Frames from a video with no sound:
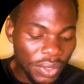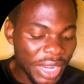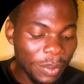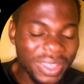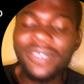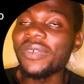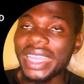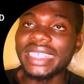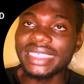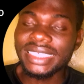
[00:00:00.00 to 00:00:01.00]
you name the
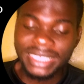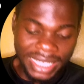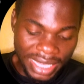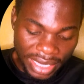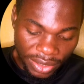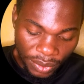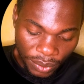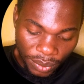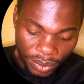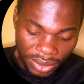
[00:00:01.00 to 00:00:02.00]
files.
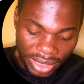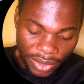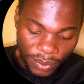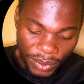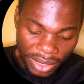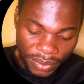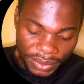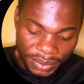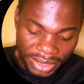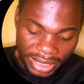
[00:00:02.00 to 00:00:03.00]
Now we are
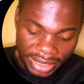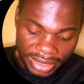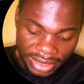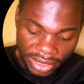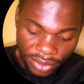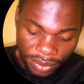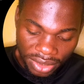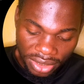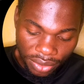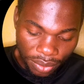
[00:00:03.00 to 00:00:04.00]
going to delete
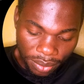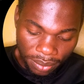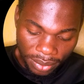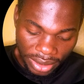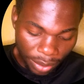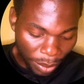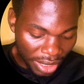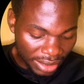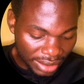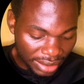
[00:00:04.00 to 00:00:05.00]
augu
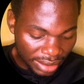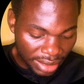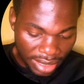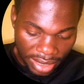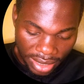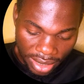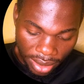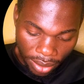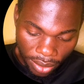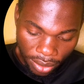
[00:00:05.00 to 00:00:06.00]
space
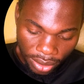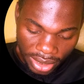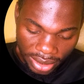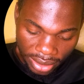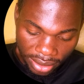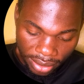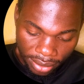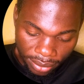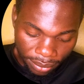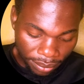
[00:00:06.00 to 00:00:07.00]
code
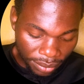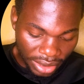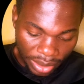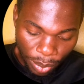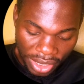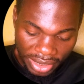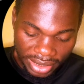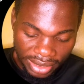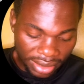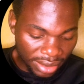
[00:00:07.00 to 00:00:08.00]

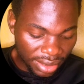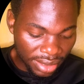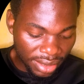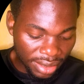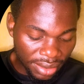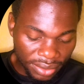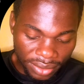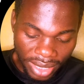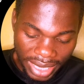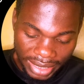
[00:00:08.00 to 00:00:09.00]
space
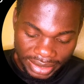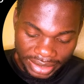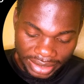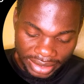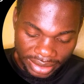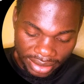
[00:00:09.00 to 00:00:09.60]
HackTech.